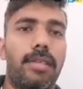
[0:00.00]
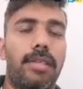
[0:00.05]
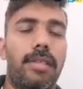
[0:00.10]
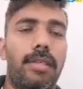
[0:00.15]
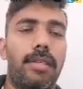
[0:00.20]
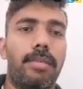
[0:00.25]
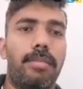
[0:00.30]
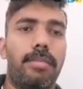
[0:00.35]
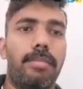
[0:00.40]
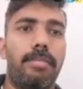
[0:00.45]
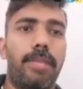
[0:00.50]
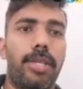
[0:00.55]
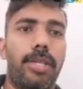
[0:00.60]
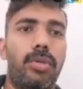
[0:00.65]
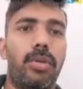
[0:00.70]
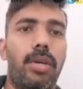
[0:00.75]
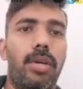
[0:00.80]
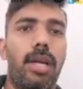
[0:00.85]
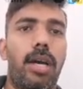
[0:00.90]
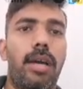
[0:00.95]
the
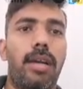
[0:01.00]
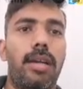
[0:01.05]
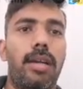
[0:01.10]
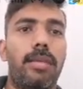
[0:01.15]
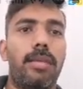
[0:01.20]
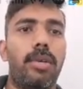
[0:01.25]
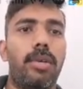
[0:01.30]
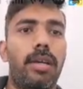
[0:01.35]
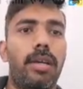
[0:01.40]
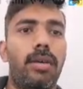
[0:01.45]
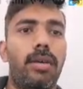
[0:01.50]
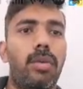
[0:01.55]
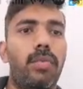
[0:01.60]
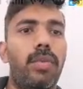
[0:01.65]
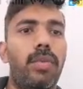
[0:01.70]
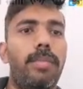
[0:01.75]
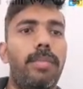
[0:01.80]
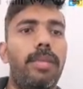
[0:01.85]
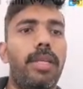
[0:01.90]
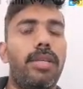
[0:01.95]
mature RNA molecule
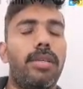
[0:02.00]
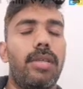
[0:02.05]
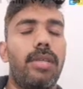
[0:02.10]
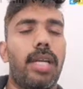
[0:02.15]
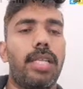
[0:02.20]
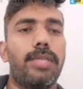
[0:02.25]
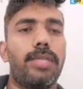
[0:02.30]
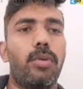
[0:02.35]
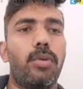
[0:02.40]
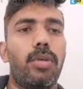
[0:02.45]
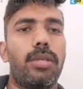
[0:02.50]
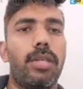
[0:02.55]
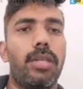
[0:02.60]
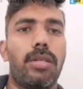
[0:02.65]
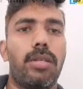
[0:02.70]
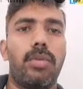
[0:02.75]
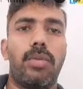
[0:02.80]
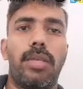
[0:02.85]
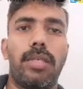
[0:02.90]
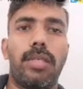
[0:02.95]
will be transported
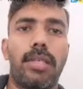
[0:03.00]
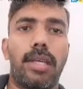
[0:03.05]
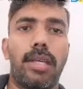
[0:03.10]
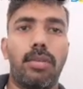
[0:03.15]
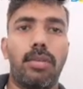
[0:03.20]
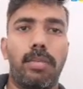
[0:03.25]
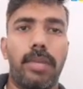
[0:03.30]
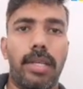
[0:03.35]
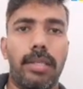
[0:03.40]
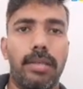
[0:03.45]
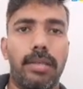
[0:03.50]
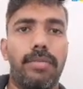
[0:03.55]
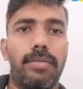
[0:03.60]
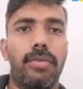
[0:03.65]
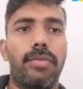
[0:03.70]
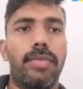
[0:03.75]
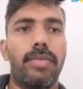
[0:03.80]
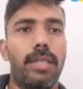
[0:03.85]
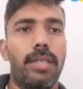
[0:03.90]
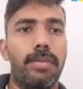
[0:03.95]
into the cytoplasm
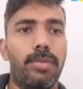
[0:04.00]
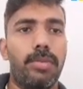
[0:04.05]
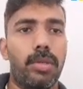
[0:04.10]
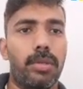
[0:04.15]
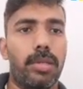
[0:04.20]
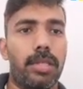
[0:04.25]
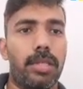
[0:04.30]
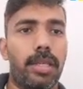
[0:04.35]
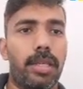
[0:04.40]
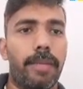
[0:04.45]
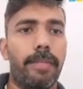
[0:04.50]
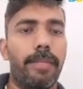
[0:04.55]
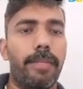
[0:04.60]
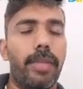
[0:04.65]
for further processing.